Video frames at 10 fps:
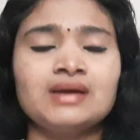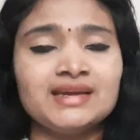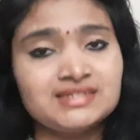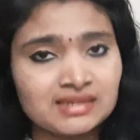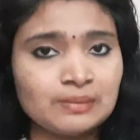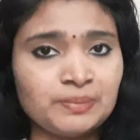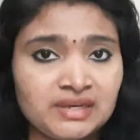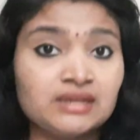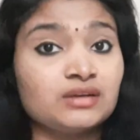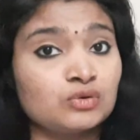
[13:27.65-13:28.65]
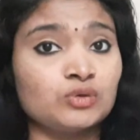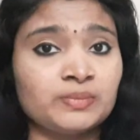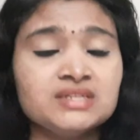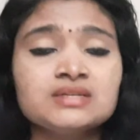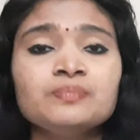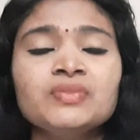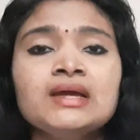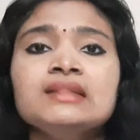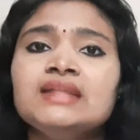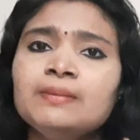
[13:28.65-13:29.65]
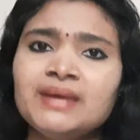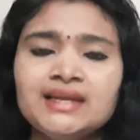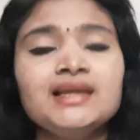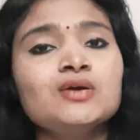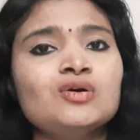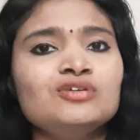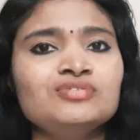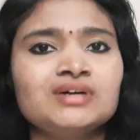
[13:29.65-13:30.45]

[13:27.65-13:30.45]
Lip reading: IT company recruitment, they mainly call